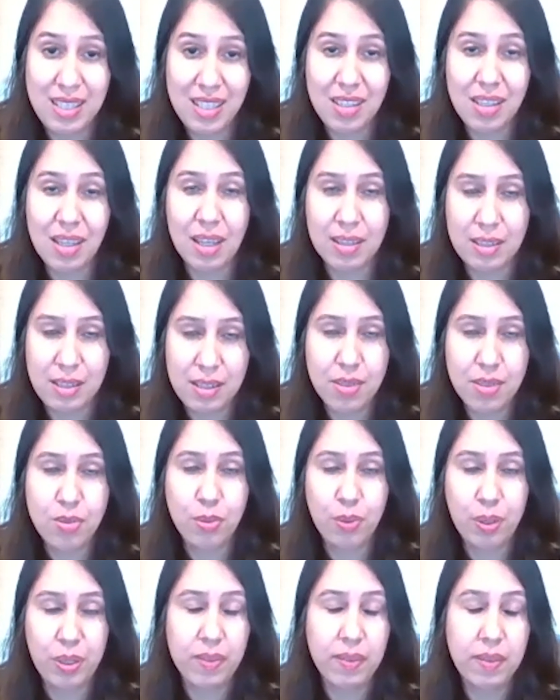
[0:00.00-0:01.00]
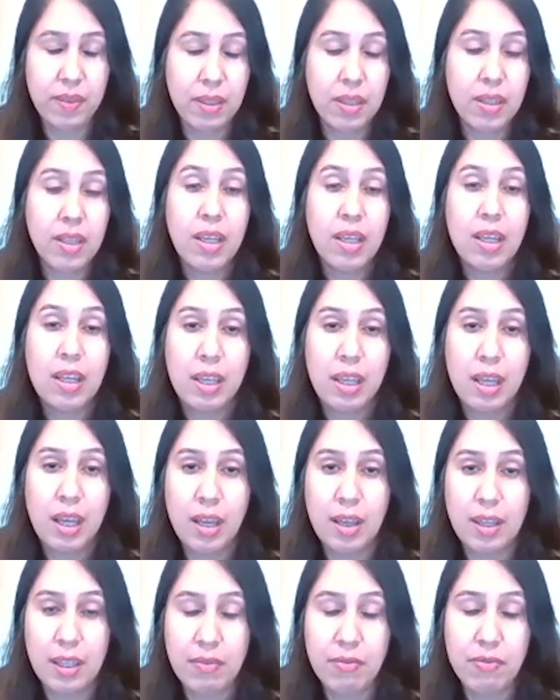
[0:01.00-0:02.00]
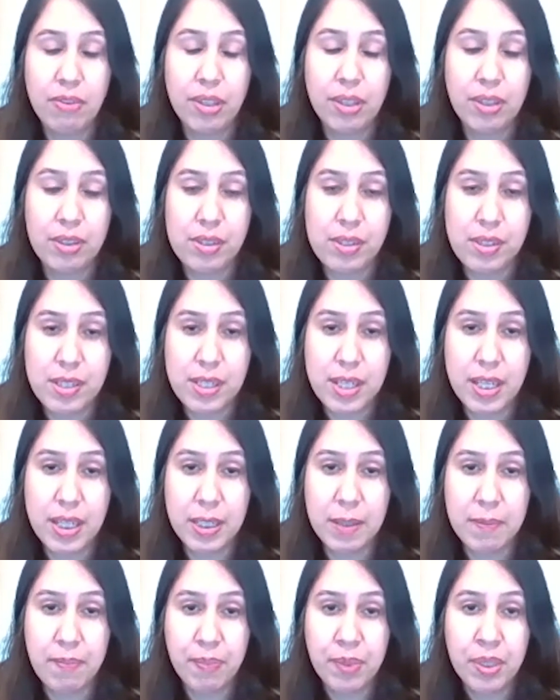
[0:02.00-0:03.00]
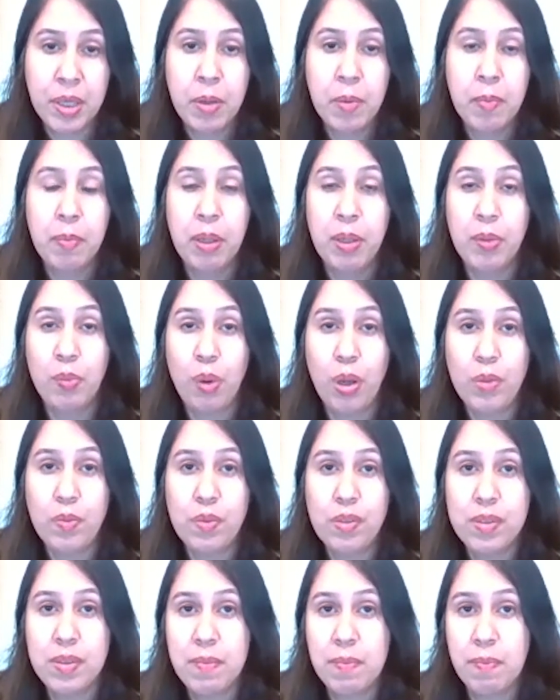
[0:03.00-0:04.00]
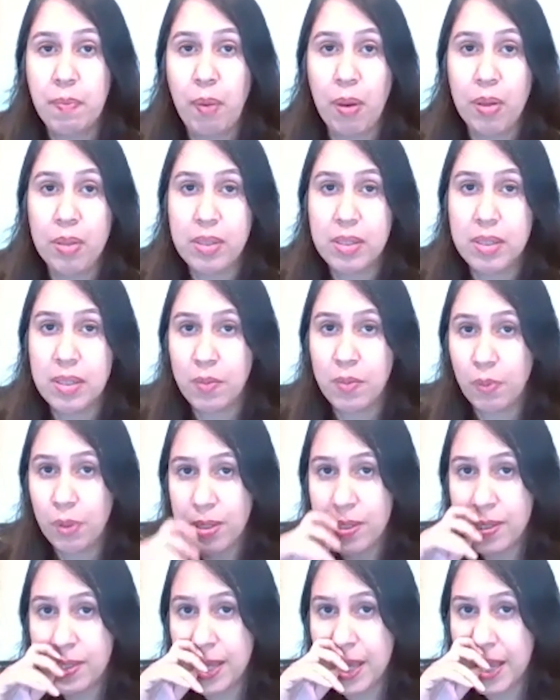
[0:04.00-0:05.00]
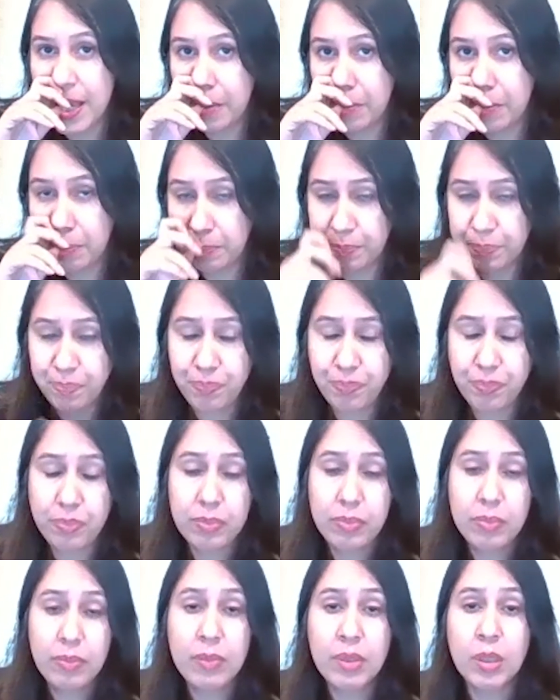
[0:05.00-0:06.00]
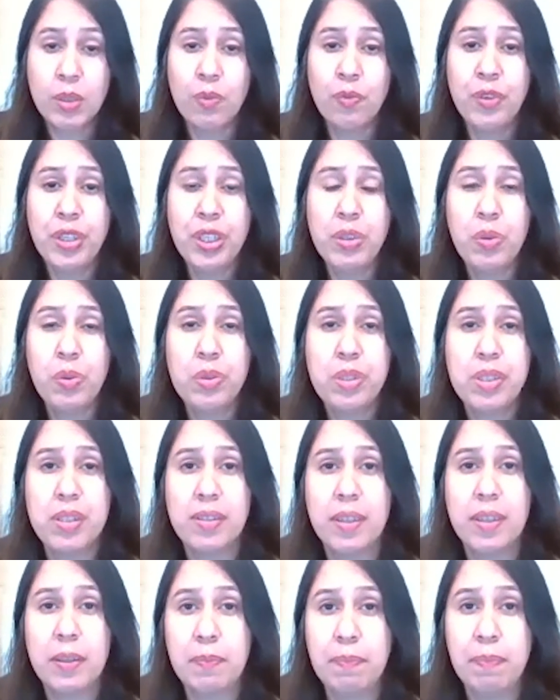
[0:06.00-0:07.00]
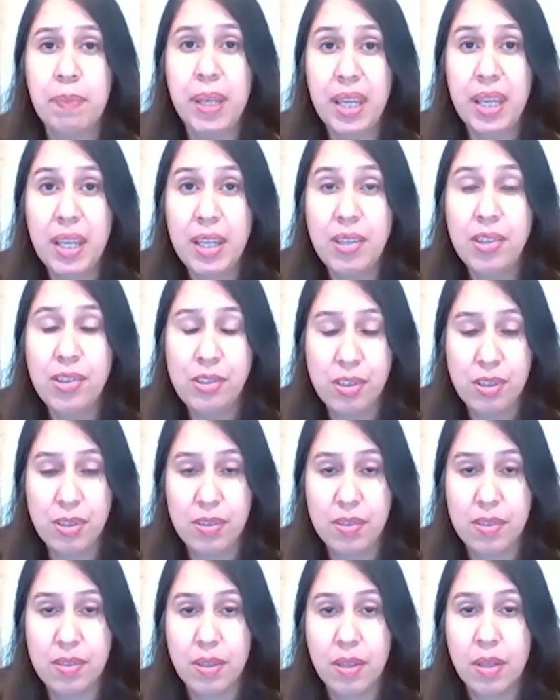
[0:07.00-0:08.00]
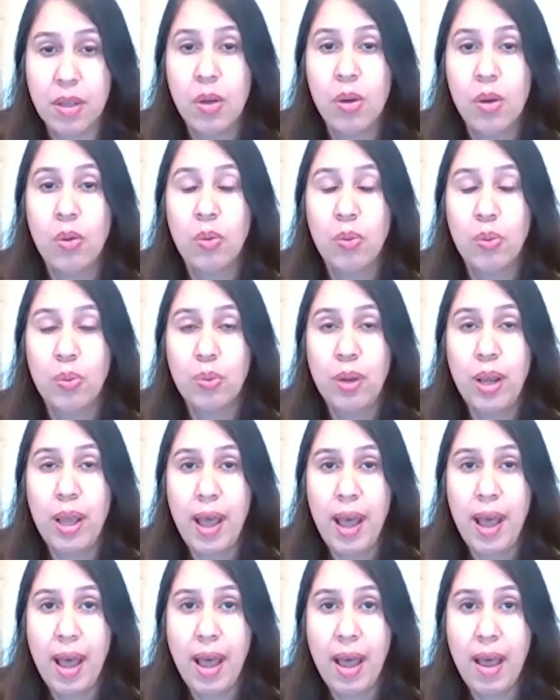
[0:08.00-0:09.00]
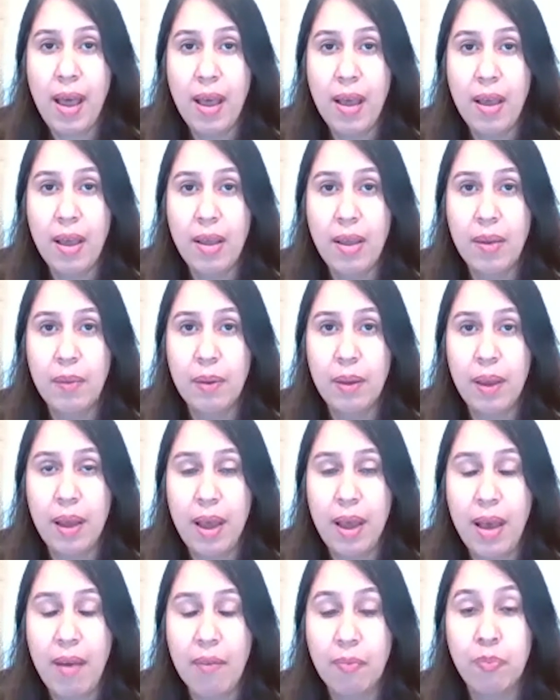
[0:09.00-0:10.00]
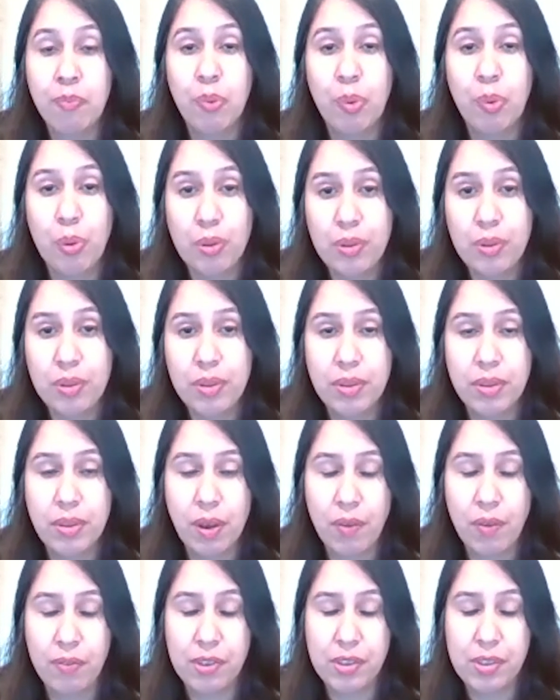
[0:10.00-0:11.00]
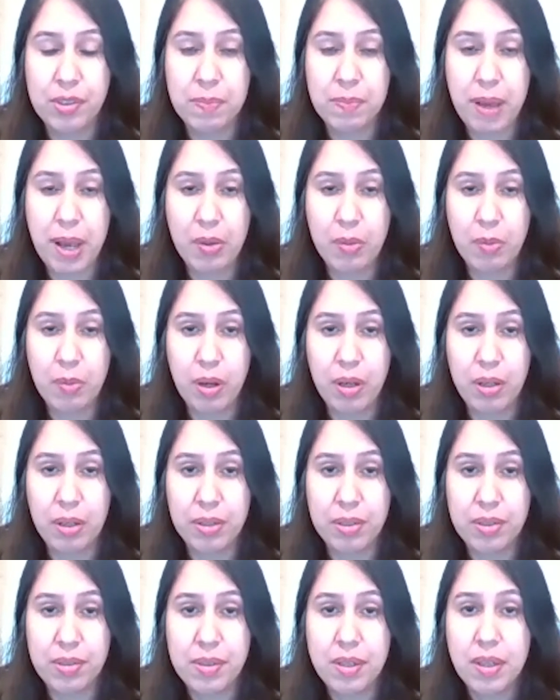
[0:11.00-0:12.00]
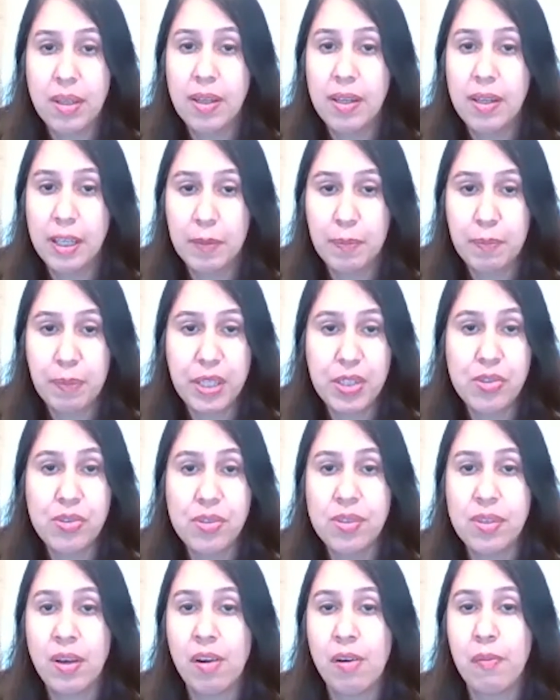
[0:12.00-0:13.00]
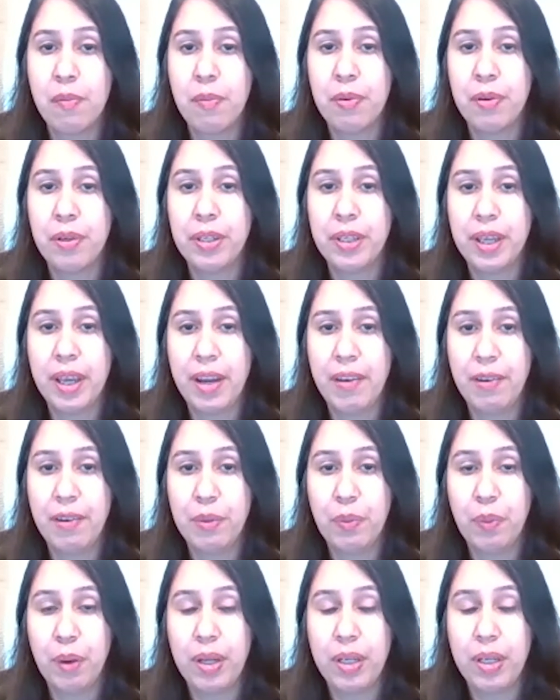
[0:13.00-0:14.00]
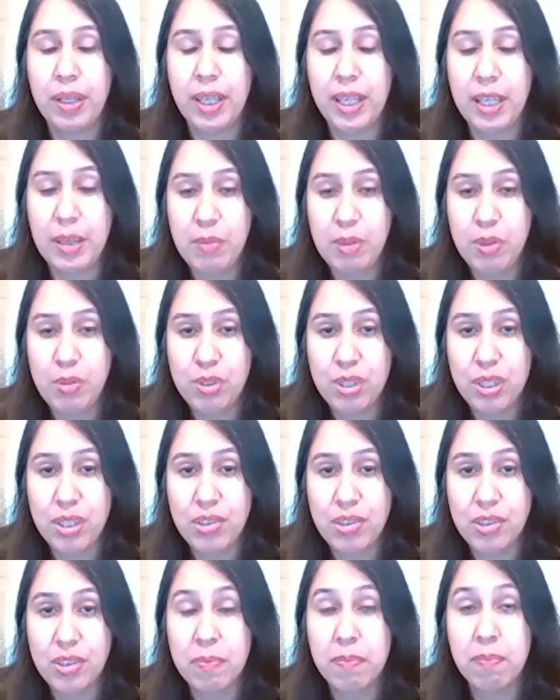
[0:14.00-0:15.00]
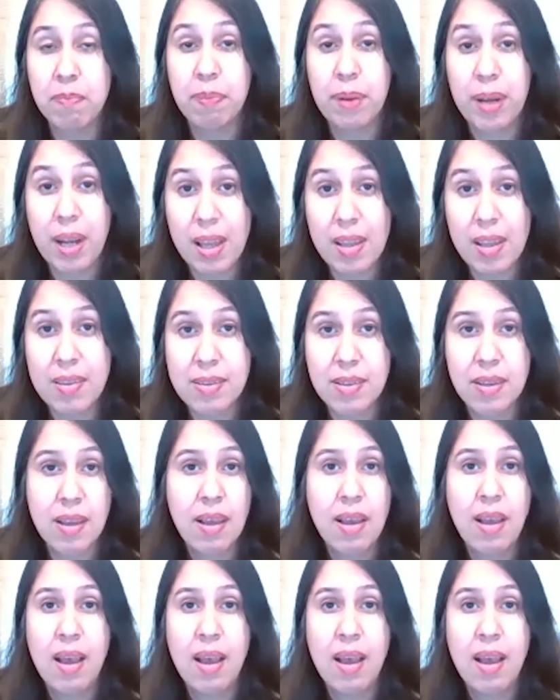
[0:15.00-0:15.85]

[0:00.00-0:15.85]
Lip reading: atezo in the IMvigor study. But what was important was that we noted that patients who have both of those biomarkers, like patients harboring ARID1A mutation plus